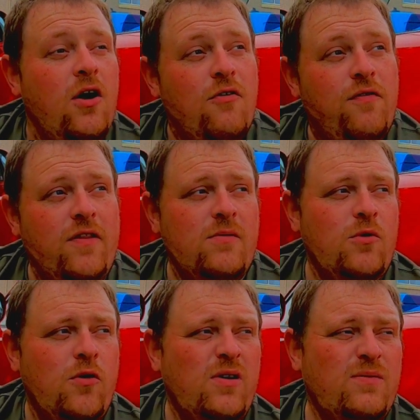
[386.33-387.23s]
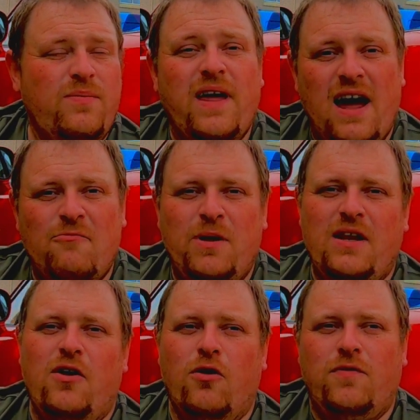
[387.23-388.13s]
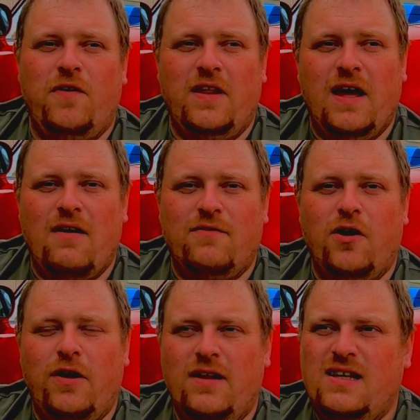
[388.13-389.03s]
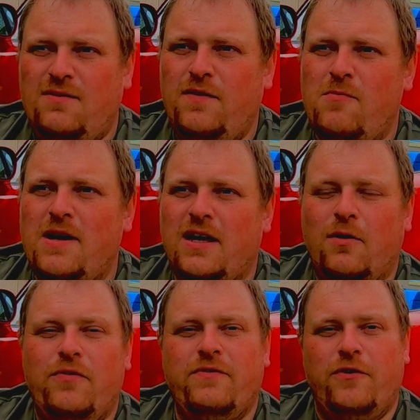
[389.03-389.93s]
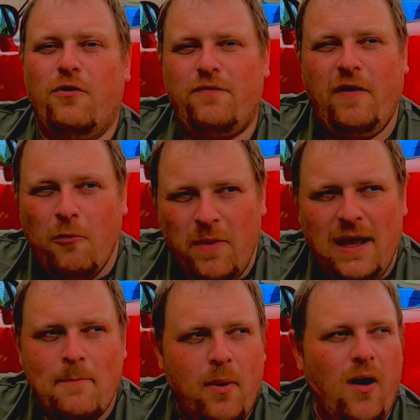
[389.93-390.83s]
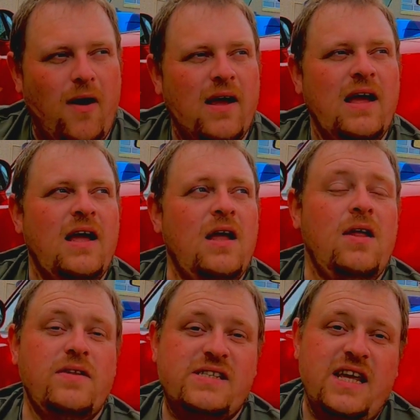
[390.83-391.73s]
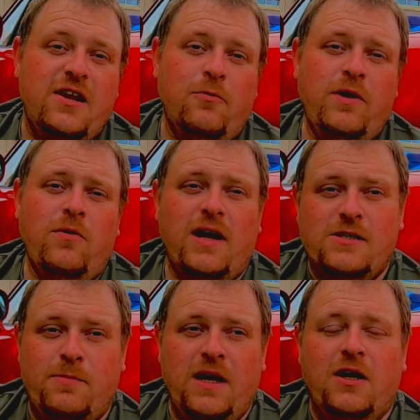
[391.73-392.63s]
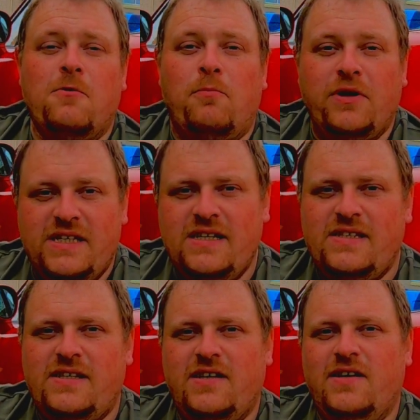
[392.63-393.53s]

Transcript: Furthermore, there have been the odd thing that I've done. I did feel a bit guilty for not filming, but the steering wheel has been completed.